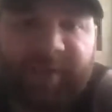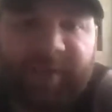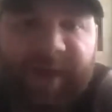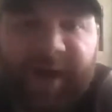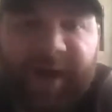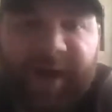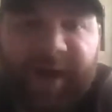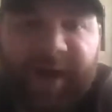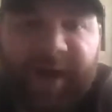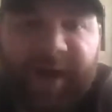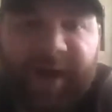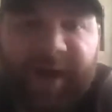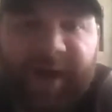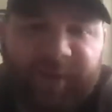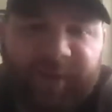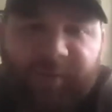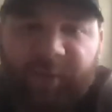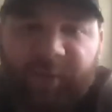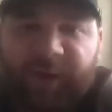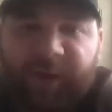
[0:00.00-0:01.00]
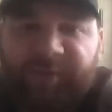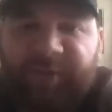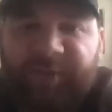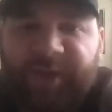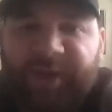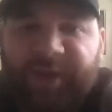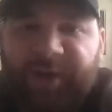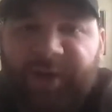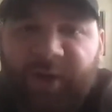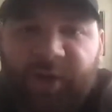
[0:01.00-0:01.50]
them with them
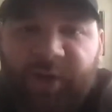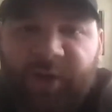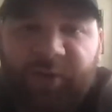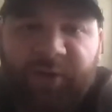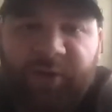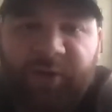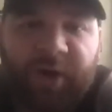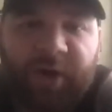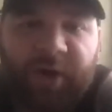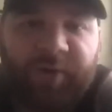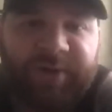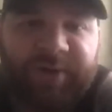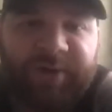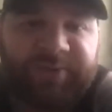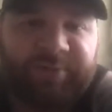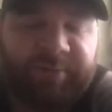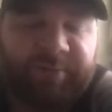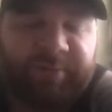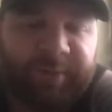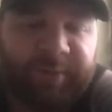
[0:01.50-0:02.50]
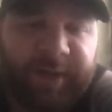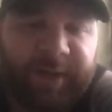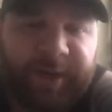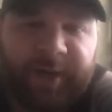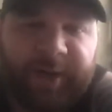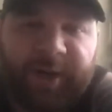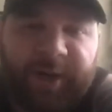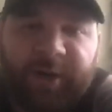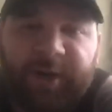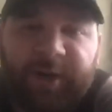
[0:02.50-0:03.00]
wherever they go. They're always
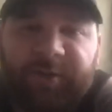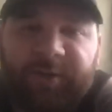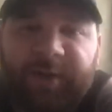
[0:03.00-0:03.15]
prepared.